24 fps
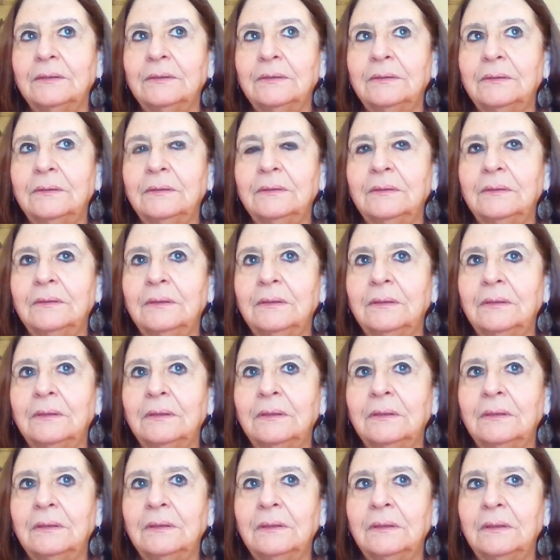
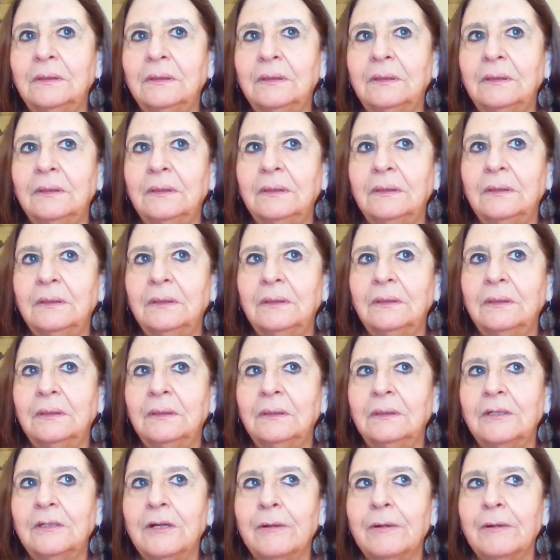
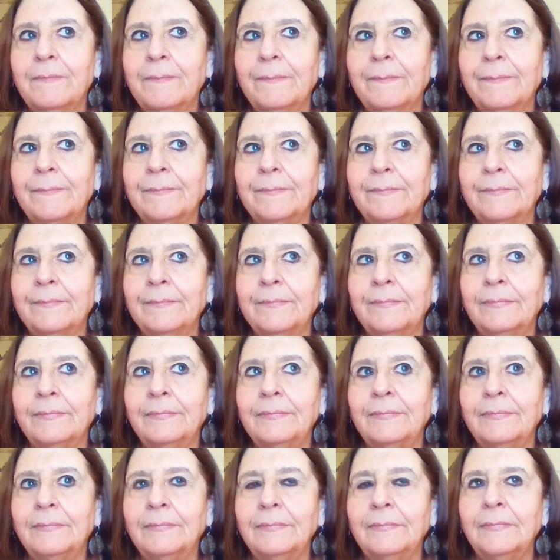
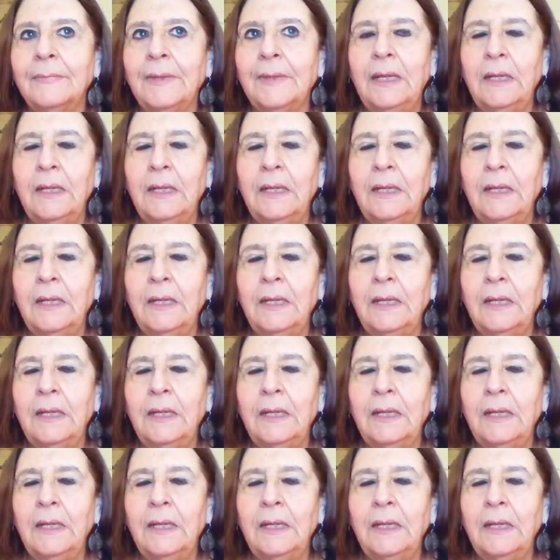No one is speaking in this clip.